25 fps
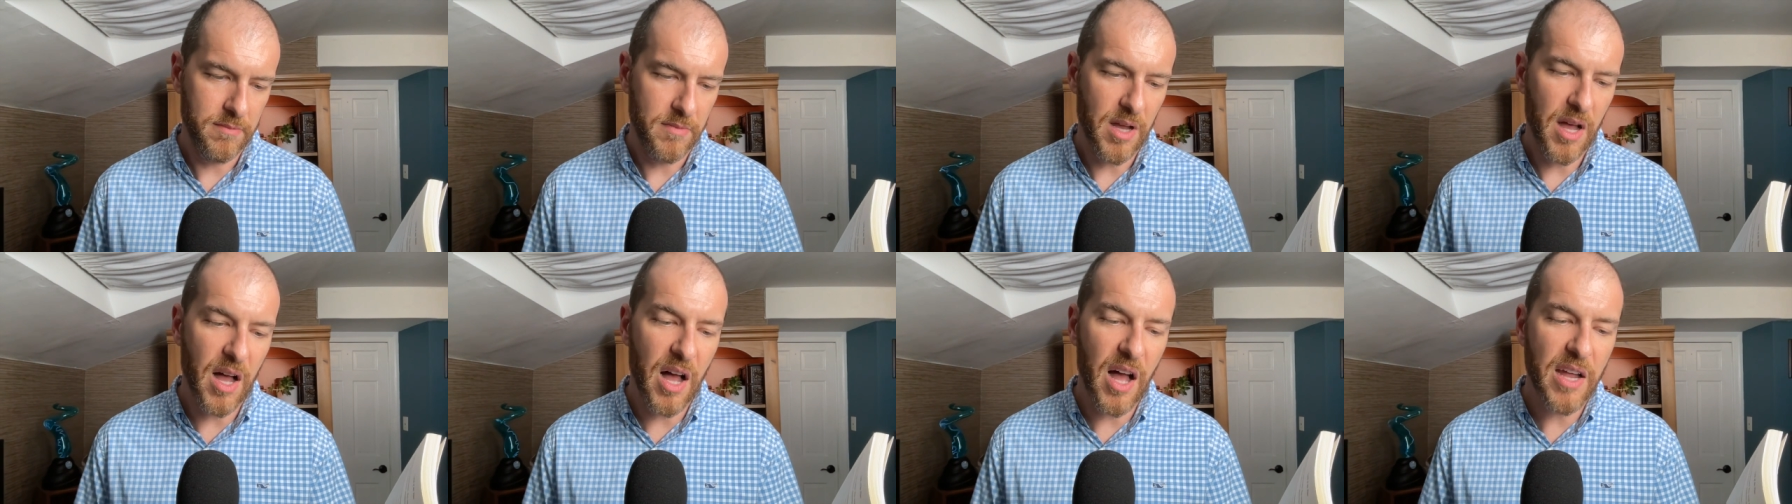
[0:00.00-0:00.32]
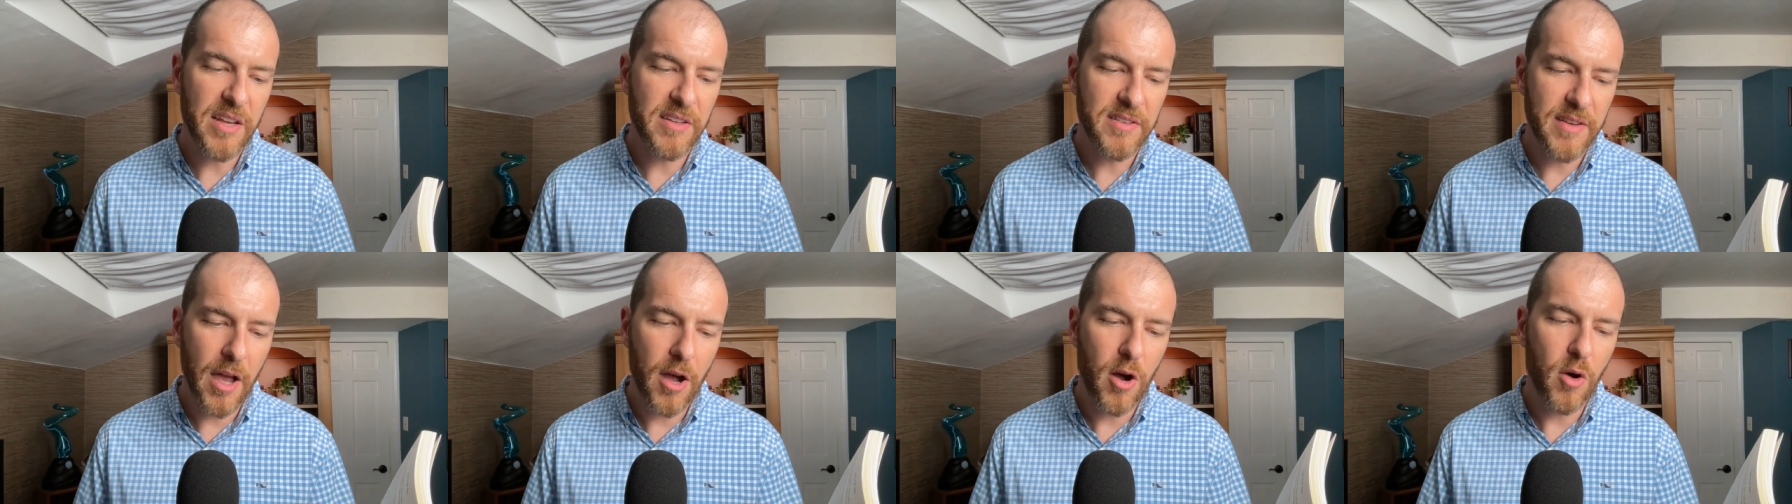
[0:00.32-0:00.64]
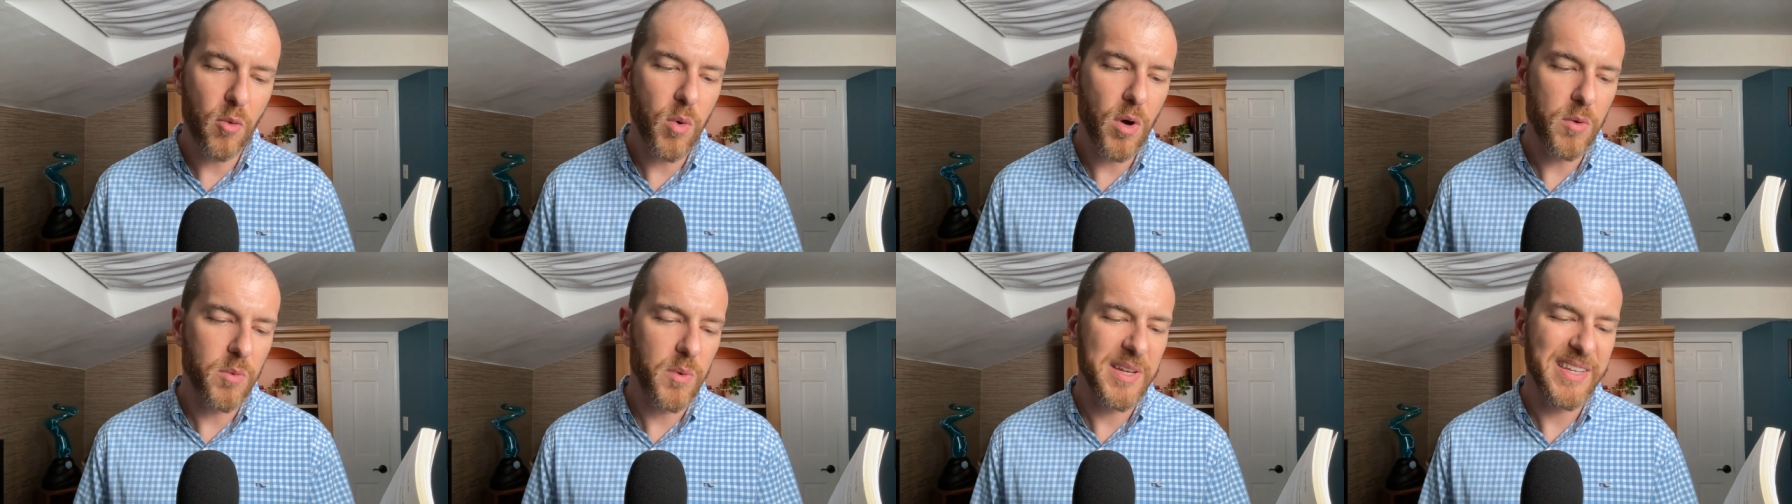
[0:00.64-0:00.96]
I know
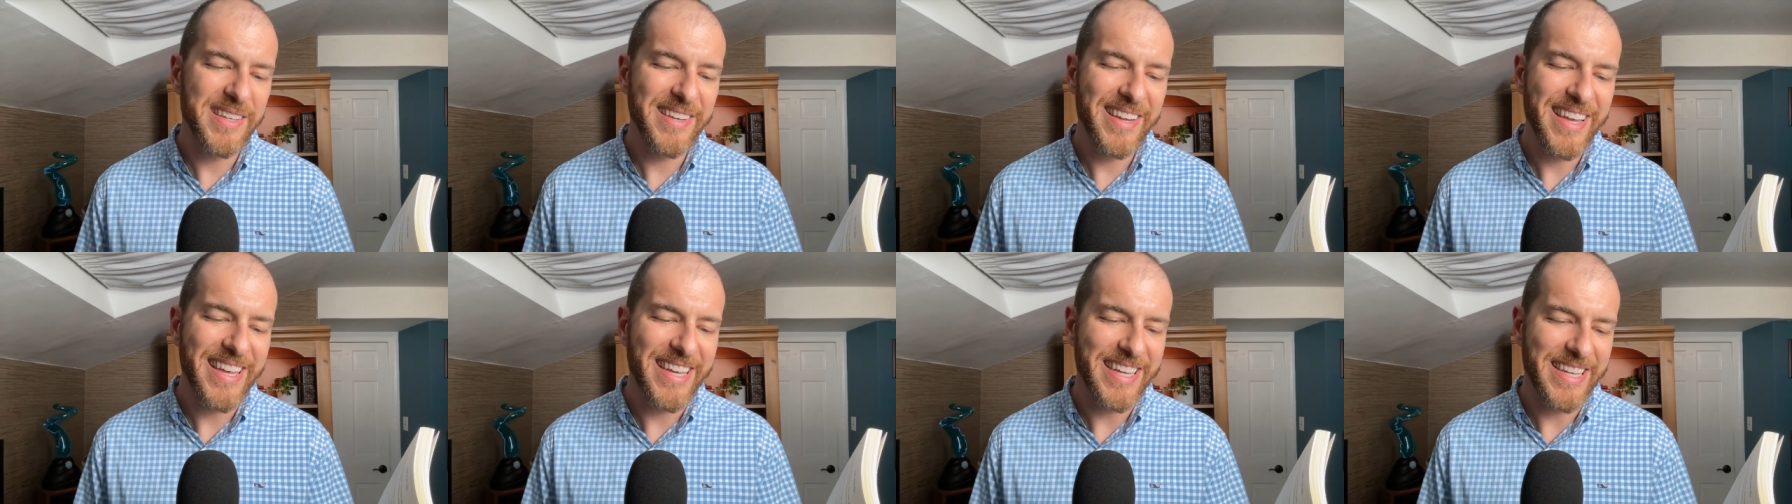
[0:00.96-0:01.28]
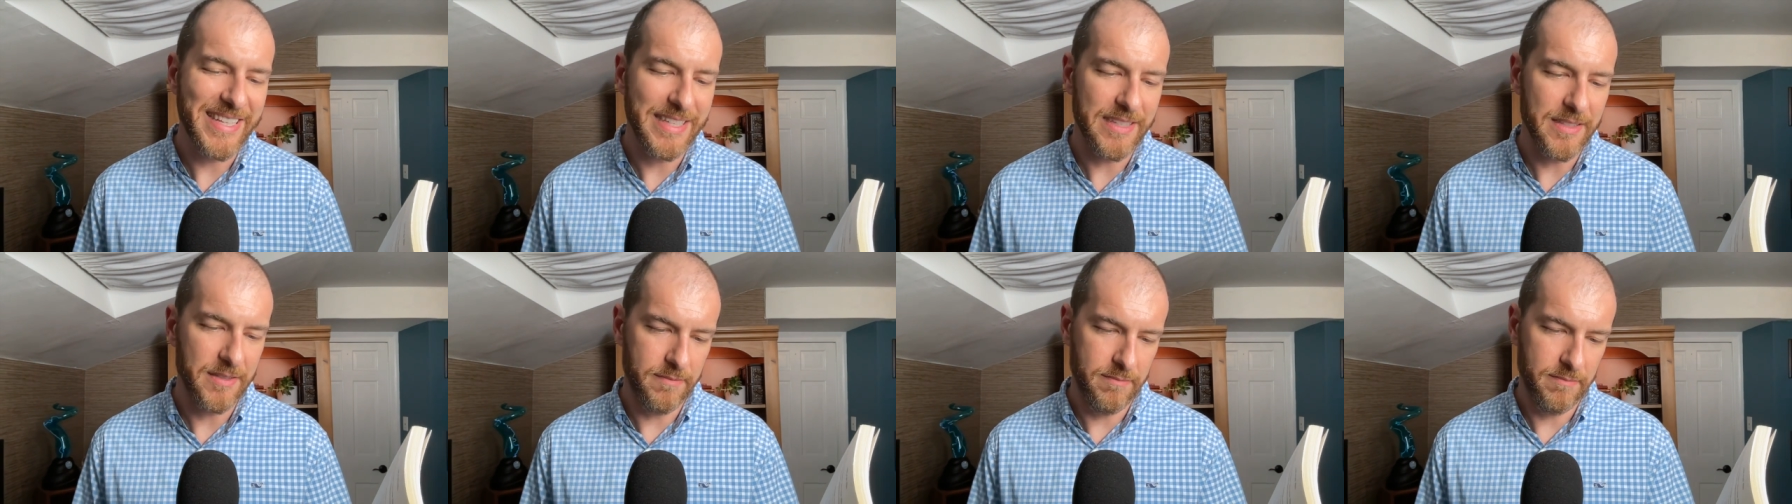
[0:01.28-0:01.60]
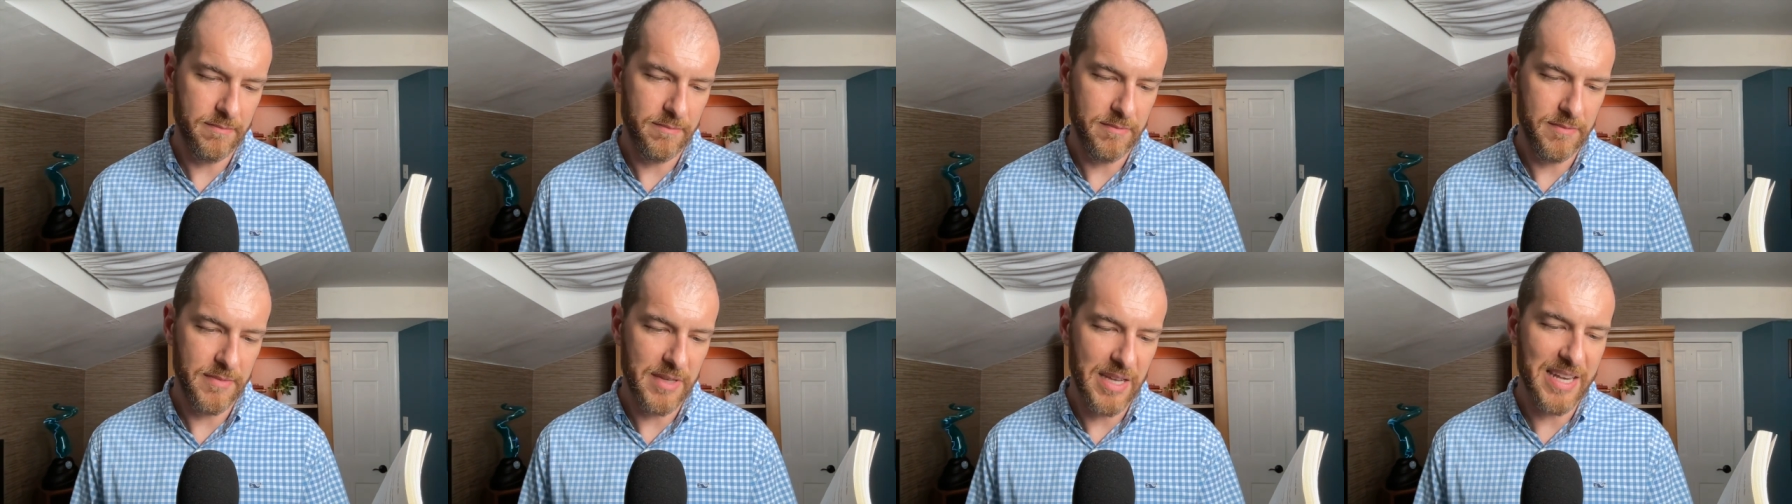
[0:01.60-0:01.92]
what we need,
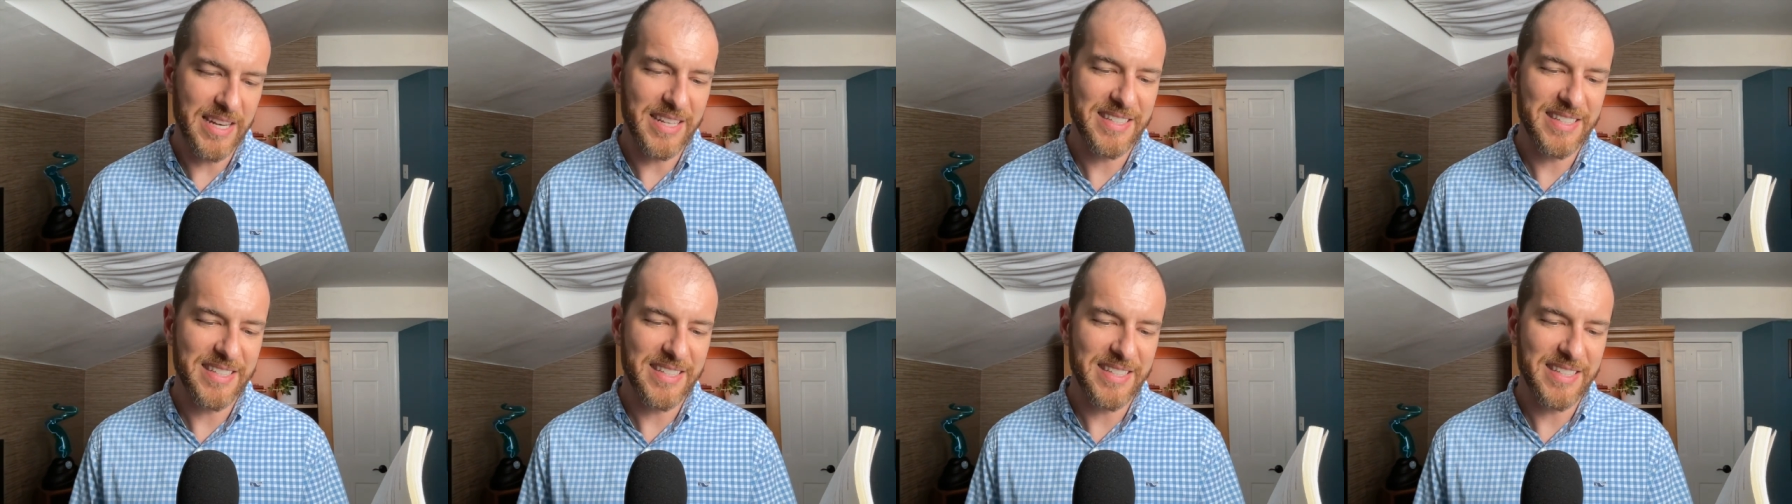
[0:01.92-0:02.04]
an